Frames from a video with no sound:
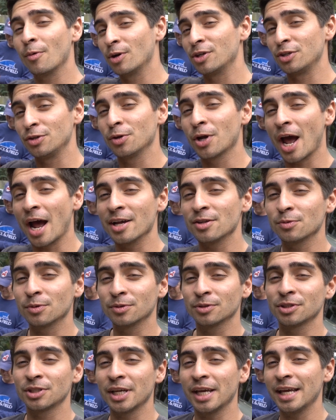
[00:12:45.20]
which you guys
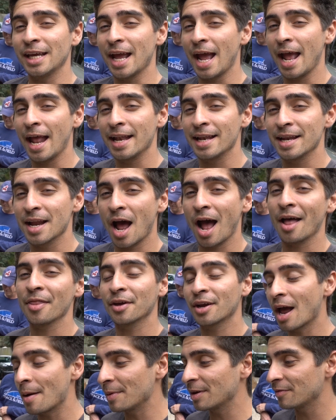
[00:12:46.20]
will see in
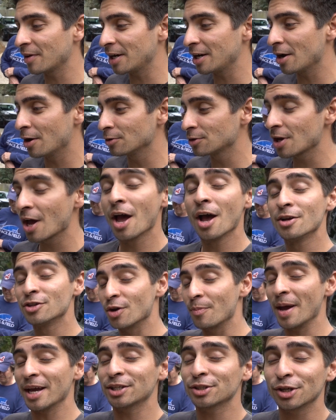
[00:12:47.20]
the coming videos,
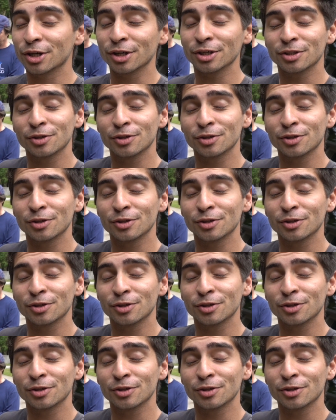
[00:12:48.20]
so make sure